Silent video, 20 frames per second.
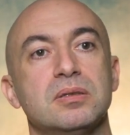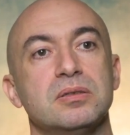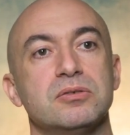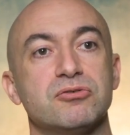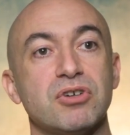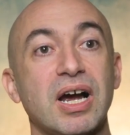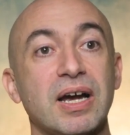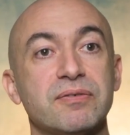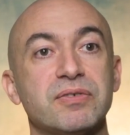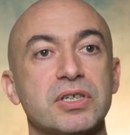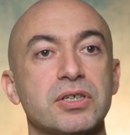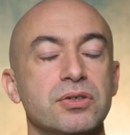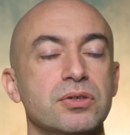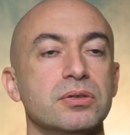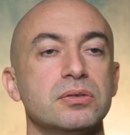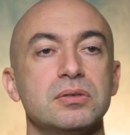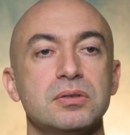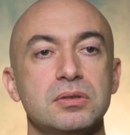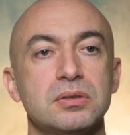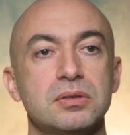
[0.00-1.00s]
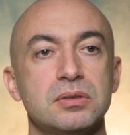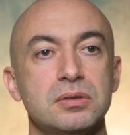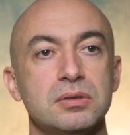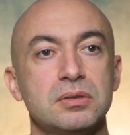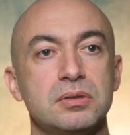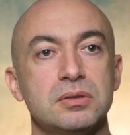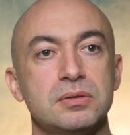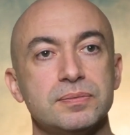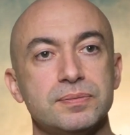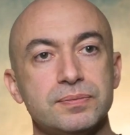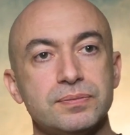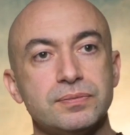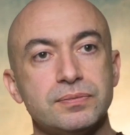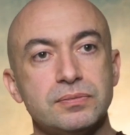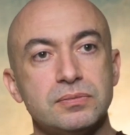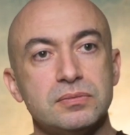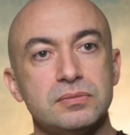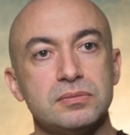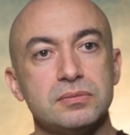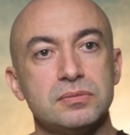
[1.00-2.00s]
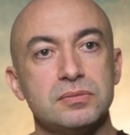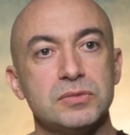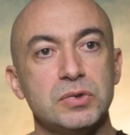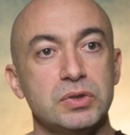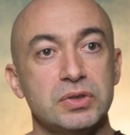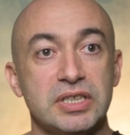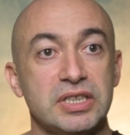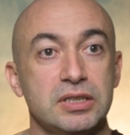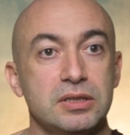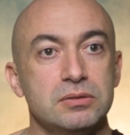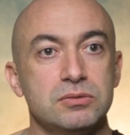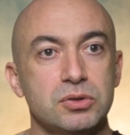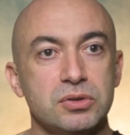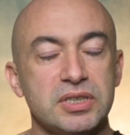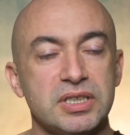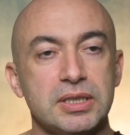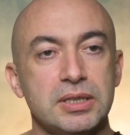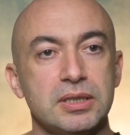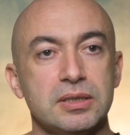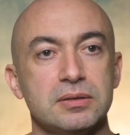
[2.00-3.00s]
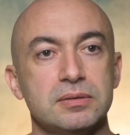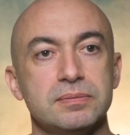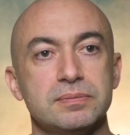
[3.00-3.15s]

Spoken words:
driving you. You need it.